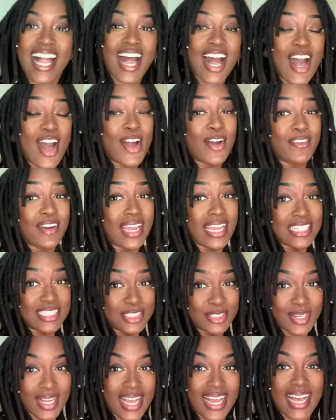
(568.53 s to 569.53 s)
All
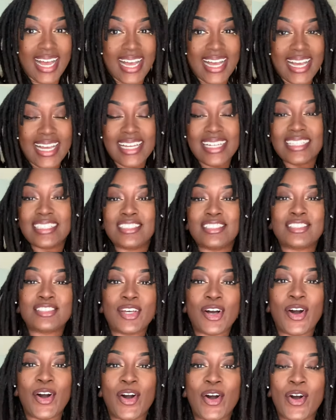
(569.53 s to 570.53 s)
right, you guys,
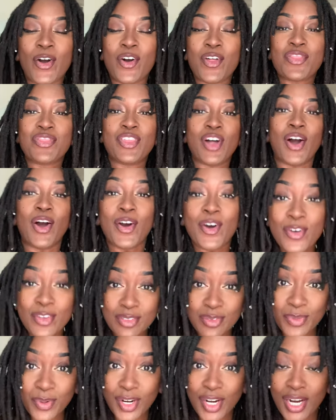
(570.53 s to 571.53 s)
so
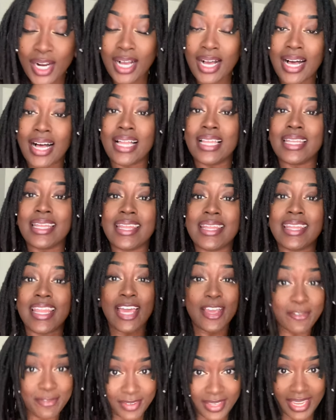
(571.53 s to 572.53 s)
those were
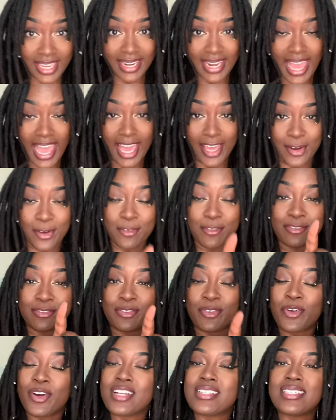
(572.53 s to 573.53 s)
11 out of
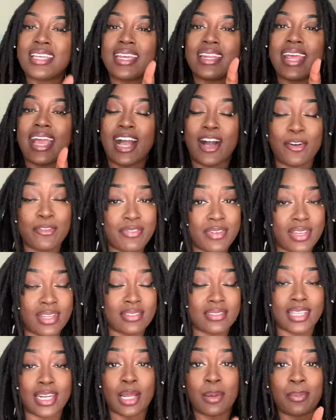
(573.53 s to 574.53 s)
14
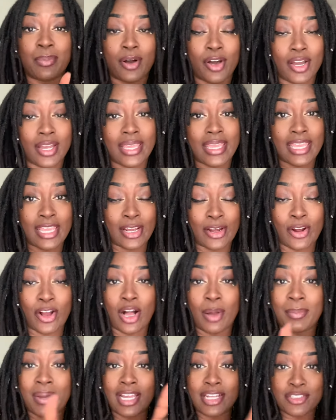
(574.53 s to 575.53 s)
outfits that I bought here
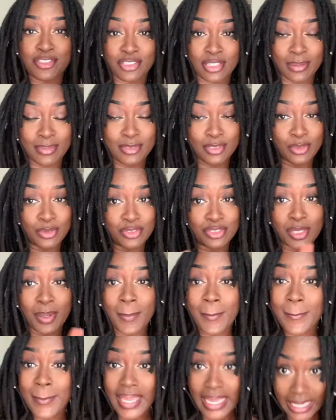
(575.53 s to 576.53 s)
on my trip to
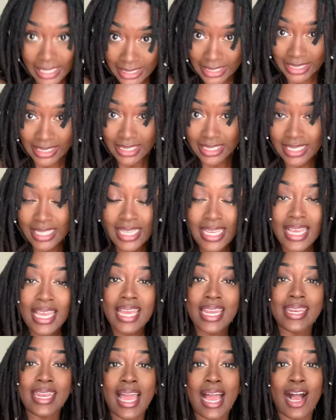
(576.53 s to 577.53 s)
Jamaica.
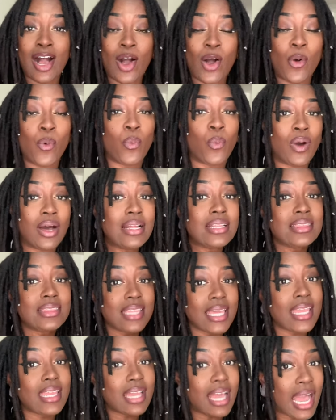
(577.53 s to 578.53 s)
Now, one
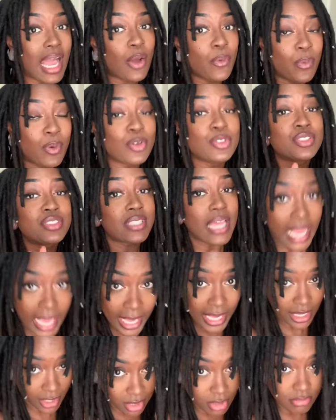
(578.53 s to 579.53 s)
thing I will
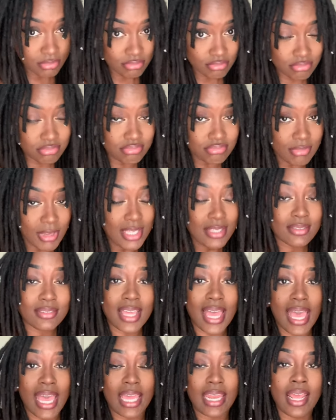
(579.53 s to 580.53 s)
say is
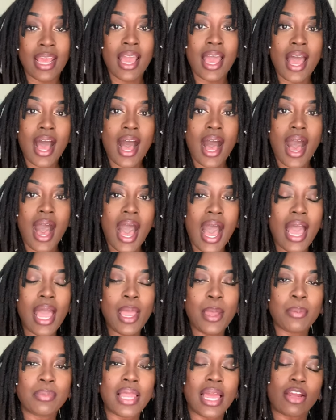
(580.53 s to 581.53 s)
that
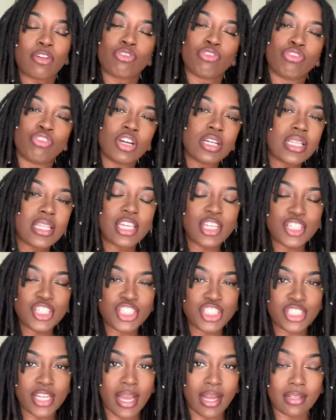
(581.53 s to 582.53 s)
I'm like really
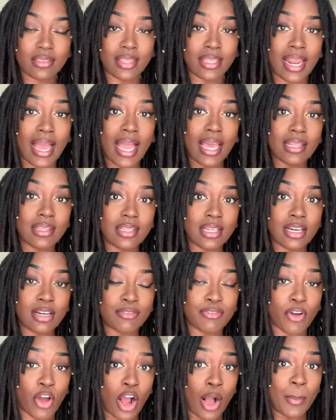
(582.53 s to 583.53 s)
shocked that I
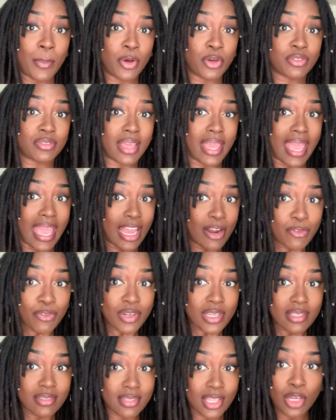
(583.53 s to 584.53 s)
love almost
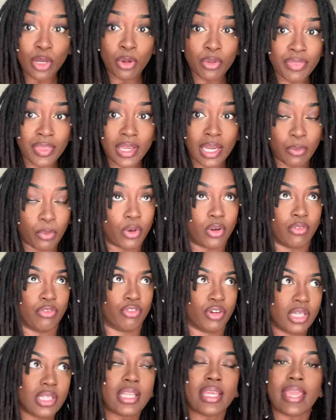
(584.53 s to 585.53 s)
every single thing. Well,
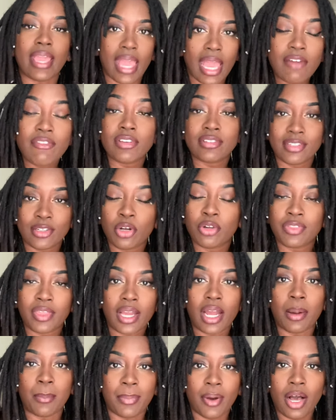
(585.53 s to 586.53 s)
really every single thing
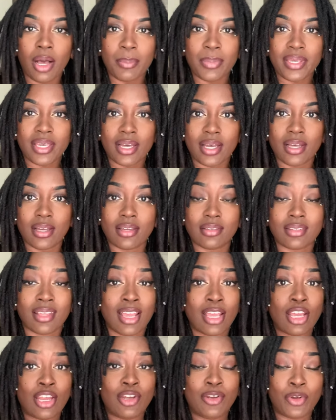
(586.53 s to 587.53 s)
I bought, because
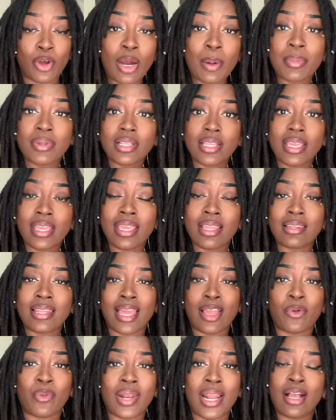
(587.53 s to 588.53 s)
normally,
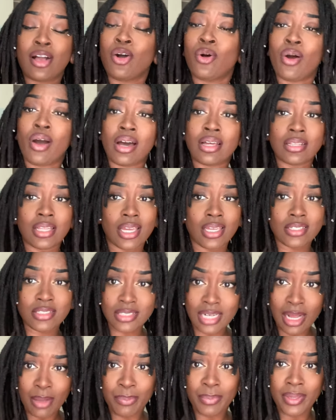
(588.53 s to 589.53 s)
like when I go online
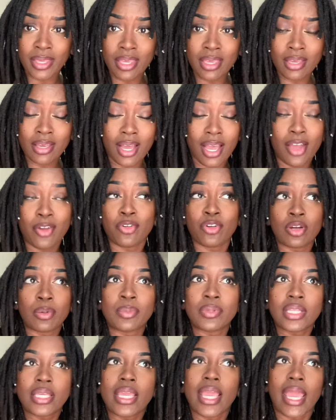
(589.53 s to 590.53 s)
shopping, I
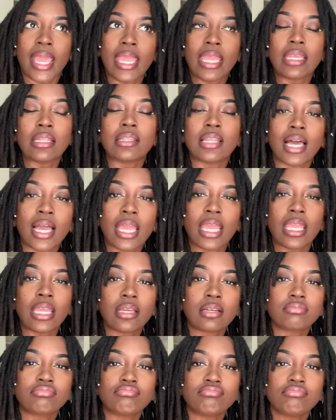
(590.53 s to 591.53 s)
normally hate
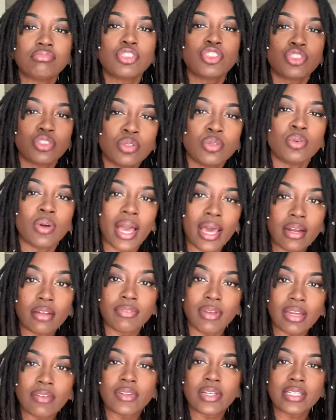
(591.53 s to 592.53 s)
like 2 out
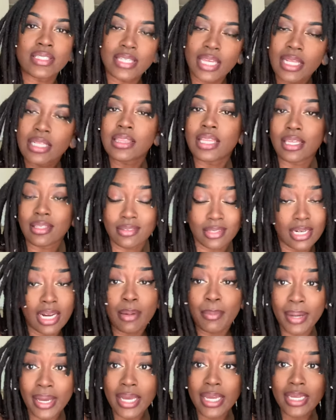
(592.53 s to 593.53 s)
of every 10 things that I
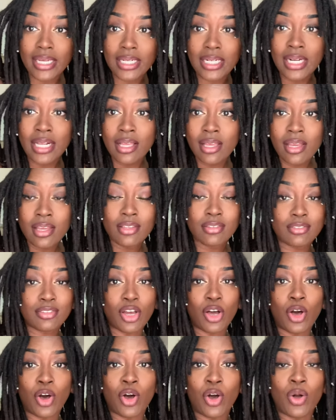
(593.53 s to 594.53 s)
buy.
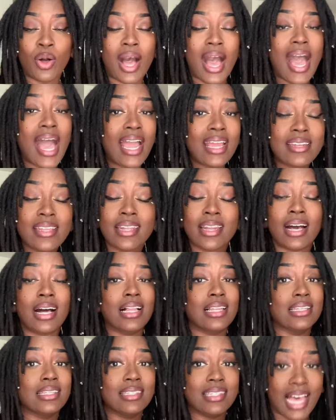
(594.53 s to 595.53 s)
So I did
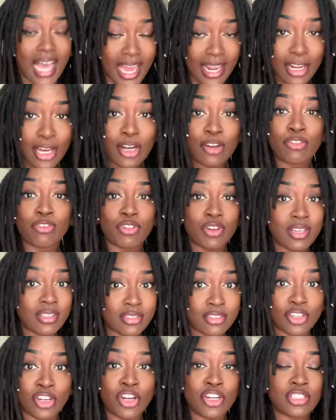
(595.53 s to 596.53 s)
a lot of
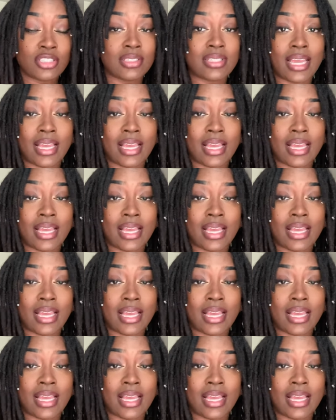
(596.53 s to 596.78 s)
research.